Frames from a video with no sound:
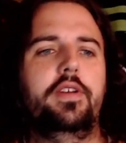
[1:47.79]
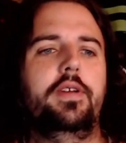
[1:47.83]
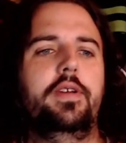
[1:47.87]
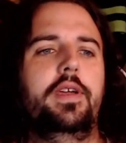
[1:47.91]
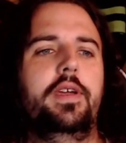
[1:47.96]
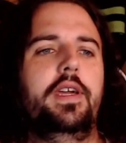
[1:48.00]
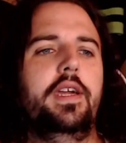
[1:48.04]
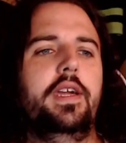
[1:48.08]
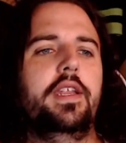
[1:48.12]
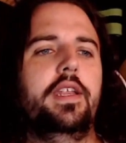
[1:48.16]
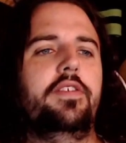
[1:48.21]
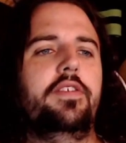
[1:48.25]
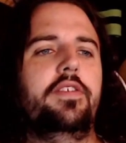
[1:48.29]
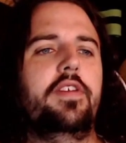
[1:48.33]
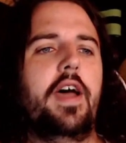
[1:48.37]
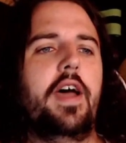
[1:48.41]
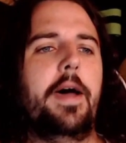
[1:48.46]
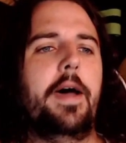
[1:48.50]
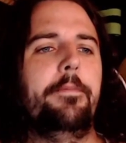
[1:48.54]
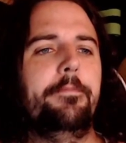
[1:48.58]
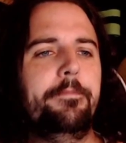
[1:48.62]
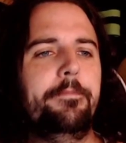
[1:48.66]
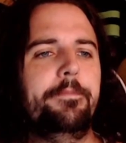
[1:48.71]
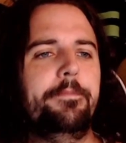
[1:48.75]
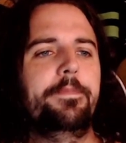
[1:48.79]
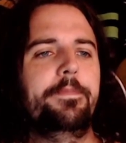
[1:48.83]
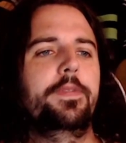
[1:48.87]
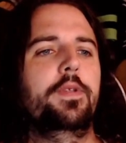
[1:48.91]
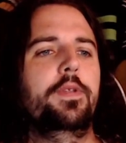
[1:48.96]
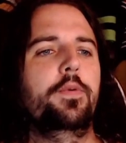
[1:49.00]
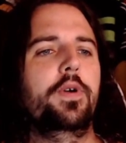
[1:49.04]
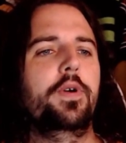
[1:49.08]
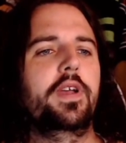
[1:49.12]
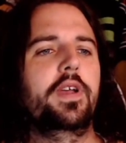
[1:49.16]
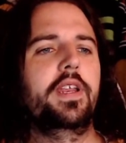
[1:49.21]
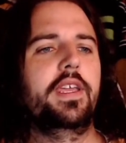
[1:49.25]
Hit us up.
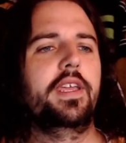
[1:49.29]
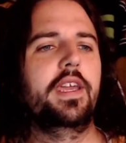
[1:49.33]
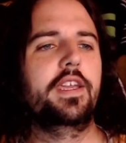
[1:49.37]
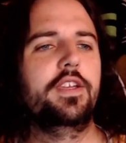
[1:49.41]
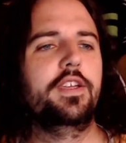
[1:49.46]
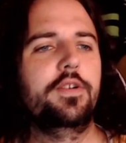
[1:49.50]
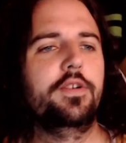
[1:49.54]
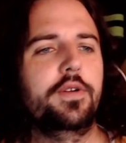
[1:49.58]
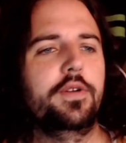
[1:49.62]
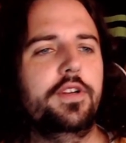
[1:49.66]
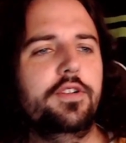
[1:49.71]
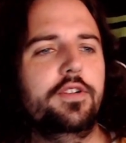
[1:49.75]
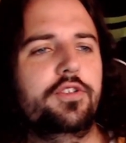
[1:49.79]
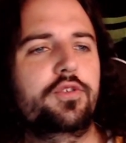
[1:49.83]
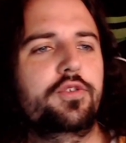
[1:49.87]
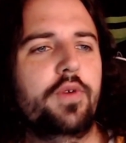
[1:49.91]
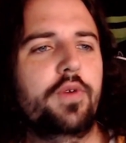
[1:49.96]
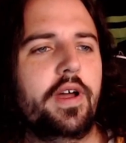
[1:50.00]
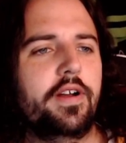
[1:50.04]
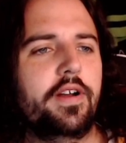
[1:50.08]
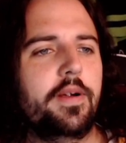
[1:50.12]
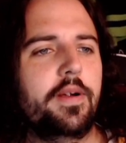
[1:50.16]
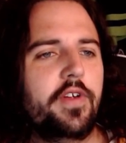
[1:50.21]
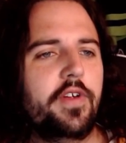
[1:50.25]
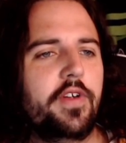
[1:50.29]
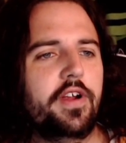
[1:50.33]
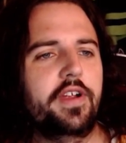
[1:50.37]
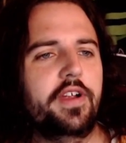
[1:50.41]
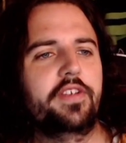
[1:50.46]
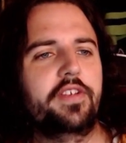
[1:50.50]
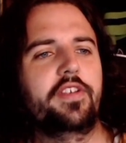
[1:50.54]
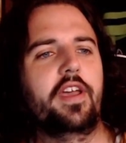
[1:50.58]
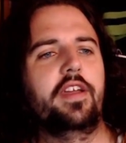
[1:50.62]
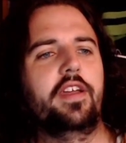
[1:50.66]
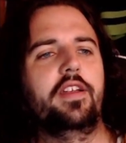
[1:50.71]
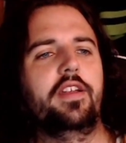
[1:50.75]
We're going to get you a new sweater. I'm very
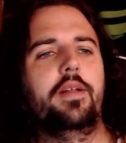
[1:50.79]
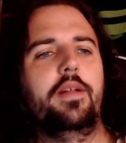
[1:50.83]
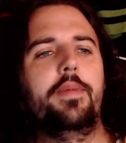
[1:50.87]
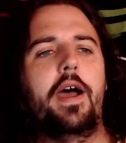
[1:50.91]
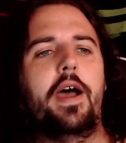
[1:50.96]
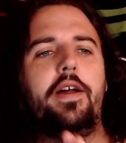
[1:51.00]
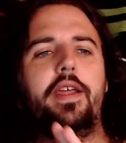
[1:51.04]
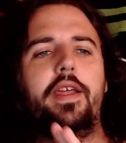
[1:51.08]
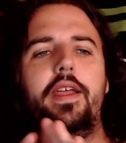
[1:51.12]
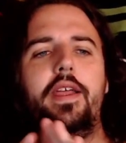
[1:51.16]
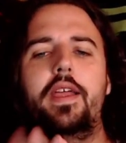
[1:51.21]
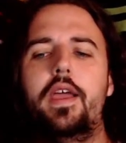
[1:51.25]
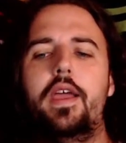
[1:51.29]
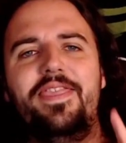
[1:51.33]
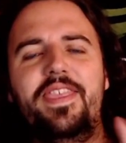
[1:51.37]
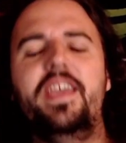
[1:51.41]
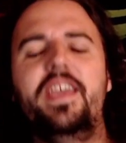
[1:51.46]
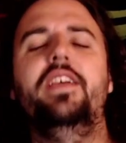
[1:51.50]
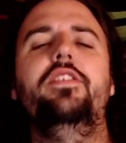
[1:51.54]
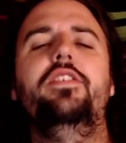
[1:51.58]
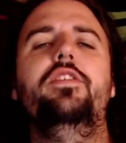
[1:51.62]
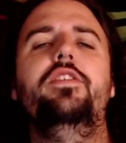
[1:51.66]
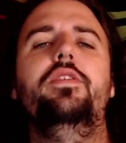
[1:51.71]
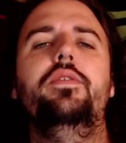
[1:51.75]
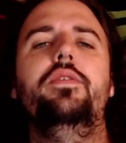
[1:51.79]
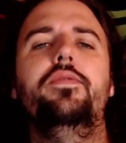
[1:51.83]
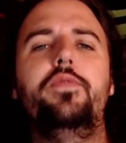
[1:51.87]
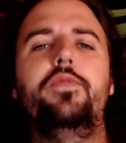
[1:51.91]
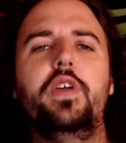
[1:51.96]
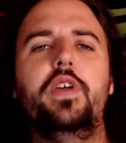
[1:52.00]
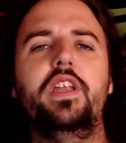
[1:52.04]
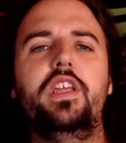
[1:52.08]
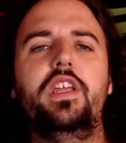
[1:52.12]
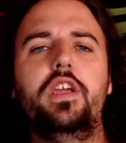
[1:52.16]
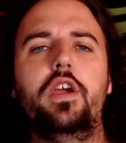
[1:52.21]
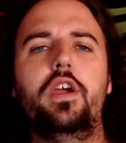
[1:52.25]
excited about it. This
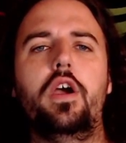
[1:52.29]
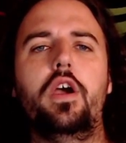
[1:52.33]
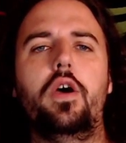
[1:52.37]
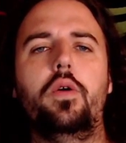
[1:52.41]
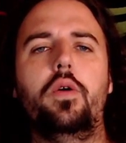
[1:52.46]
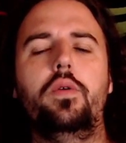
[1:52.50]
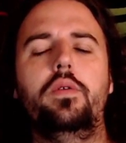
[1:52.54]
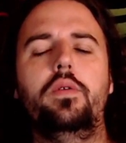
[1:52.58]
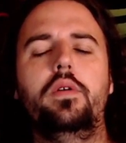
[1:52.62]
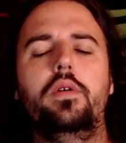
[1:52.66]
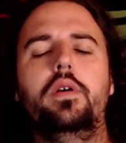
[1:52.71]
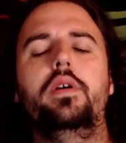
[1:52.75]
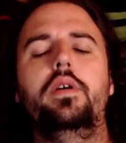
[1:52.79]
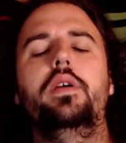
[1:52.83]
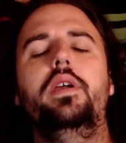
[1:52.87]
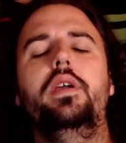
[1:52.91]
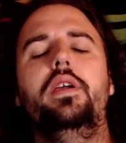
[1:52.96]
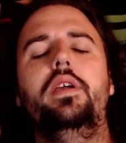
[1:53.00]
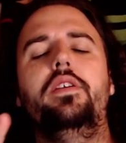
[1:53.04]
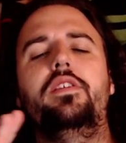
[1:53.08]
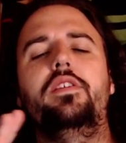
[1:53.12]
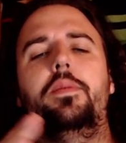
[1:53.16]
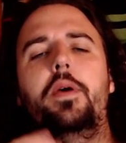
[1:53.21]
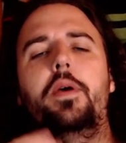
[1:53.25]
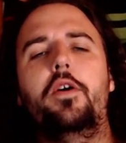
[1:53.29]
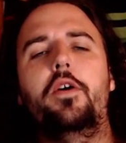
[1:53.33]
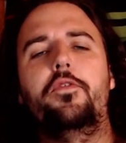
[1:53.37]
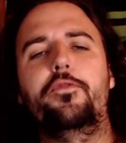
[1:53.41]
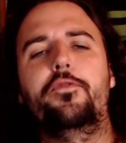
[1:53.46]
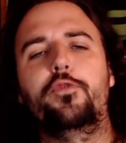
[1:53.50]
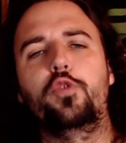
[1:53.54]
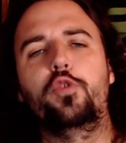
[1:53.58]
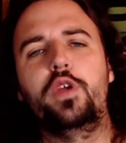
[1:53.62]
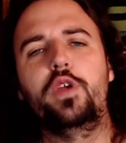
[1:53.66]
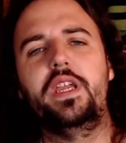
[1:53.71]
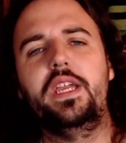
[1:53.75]
video is about
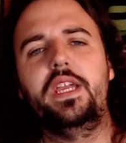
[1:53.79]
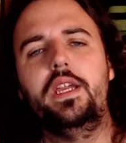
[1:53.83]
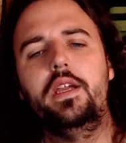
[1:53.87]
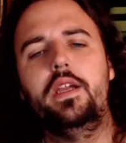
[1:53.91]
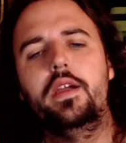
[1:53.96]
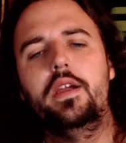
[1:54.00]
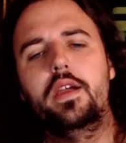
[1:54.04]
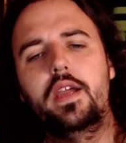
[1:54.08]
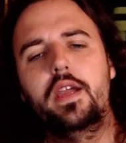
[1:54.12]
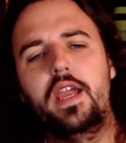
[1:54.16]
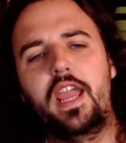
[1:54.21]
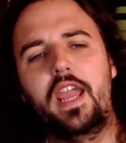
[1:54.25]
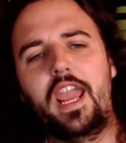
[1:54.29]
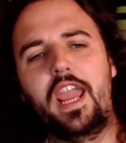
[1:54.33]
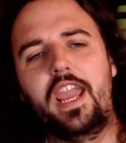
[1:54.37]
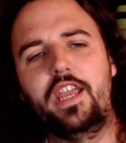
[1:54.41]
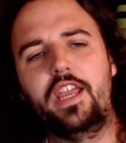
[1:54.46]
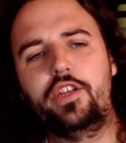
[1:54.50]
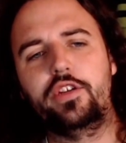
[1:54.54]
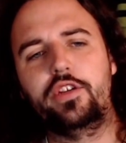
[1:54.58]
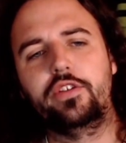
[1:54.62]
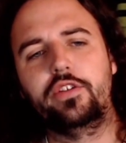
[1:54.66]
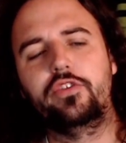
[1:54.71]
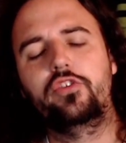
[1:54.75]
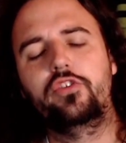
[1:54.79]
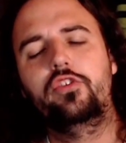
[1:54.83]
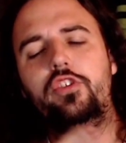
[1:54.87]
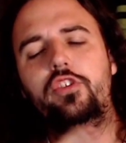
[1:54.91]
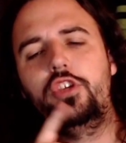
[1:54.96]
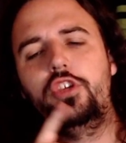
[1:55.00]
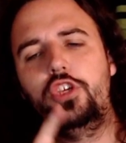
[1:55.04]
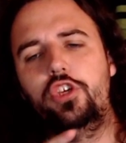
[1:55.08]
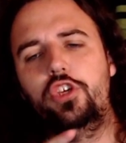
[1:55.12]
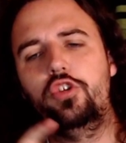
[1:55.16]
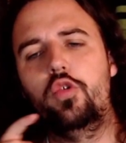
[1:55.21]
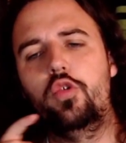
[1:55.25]
free agents,
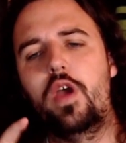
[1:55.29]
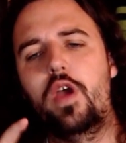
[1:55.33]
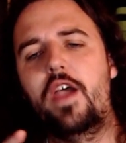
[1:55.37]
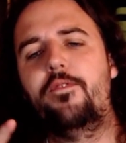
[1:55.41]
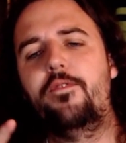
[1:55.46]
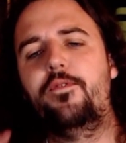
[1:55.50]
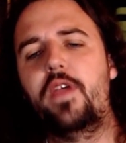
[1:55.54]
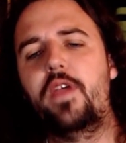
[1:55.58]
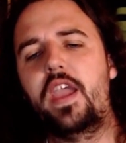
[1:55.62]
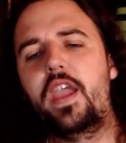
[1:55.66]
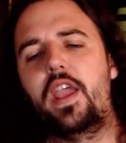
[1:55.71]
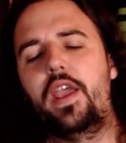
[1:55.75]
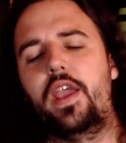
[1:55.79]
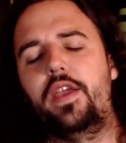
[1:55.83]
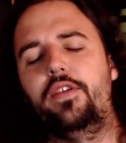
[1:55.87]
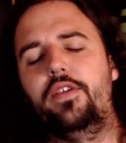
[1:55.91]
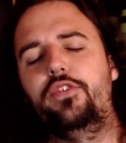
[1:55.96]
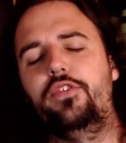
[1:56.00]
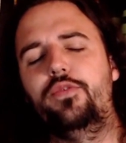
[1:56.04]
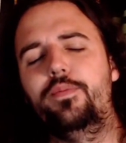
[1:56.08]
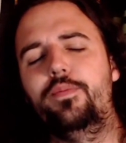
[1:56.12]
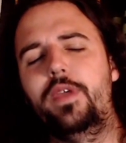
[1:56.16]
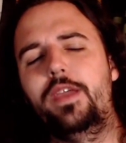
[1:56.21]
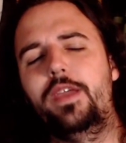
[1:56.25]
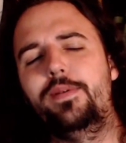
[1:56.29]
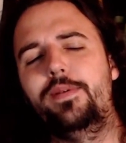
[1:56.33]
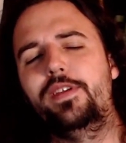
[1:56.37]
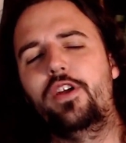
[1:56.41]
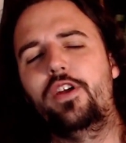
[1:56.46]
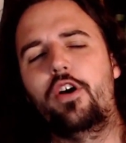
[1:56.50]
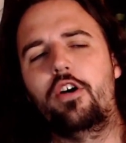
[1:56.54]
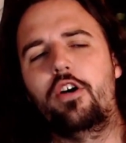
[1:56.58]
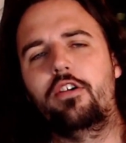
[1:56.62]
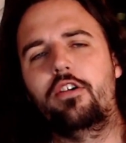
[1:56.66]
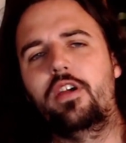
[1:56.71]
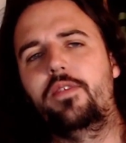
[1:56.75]
UFAs, maybe an
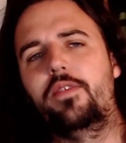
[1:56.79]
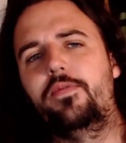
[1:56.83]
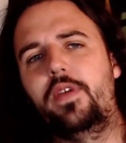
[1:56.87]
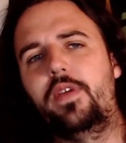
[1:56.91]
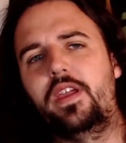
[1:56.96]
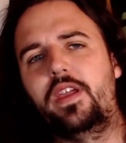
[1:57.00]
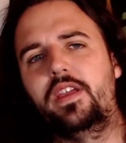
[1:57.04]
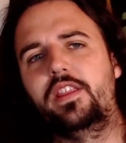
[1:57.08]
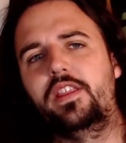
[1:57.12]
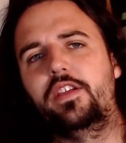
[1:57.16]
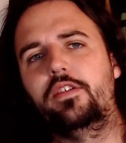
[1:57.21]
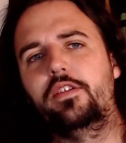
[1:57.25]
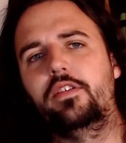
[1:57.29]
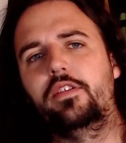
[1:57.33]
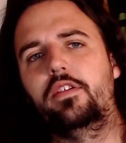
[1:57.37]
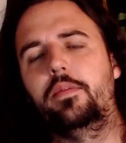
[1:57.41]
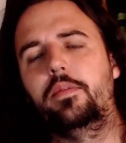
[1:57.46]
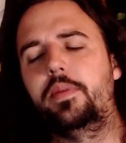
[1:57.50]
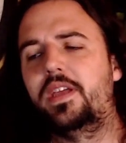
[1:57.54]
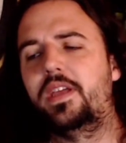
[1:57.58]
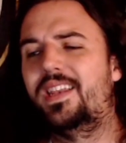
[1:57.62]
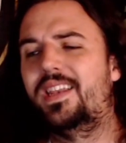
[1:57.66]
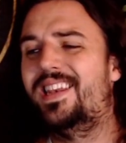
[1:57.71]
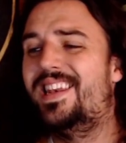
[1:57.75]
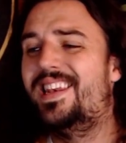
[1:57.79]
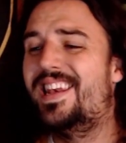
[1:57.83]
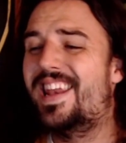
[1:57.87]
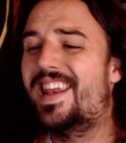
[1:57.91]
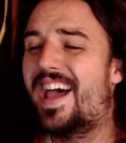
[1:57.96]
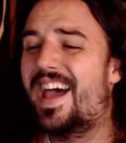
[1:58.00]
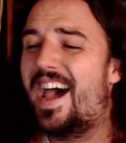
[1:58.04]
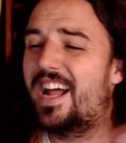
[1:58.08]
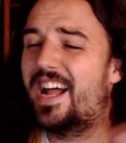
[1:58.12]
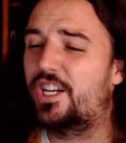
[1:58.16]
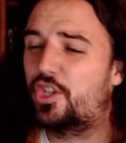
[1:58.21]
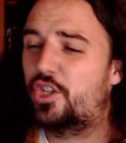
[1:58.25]
RFA in there a little bit.
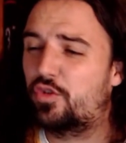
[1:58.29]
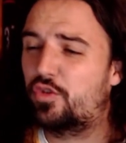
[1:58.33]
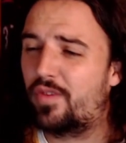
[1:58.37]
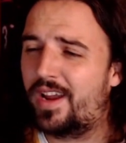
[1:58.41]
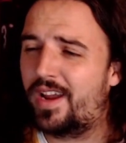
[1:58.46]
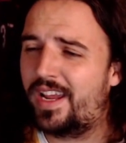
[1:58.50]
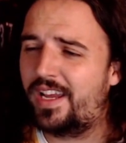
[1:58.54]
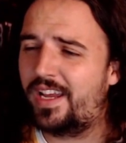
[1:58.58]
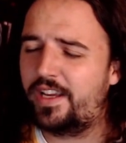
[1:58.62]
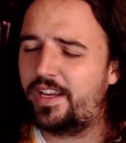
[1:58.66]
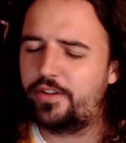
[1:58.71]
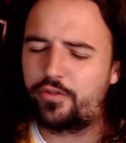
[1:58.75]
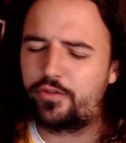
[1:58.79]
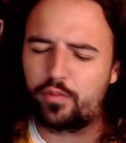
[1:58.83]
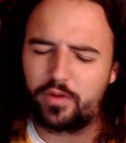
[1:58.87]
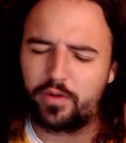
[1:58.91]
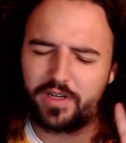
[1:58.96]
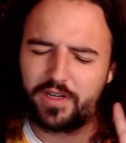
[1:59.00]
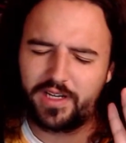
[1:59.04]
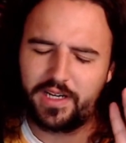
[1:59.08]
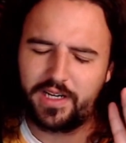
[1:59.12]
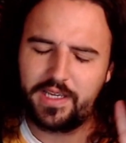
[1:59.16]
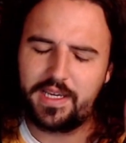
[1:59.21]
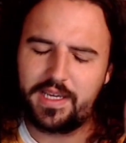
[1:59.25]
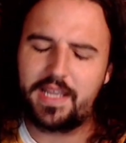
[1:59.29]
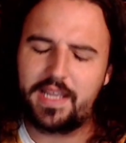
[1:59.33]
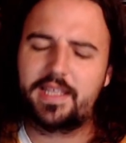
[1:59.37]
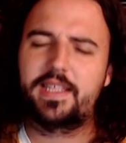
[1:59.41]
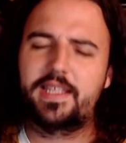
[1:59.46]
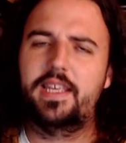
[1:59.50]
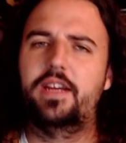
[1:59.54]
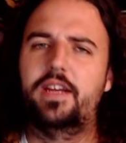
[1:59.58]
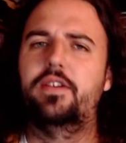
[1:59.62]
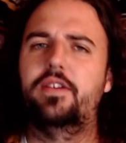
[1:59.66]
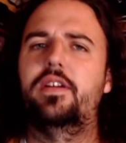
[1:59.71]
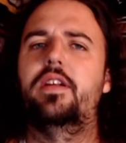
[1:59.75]
Not trades. We're going to get there in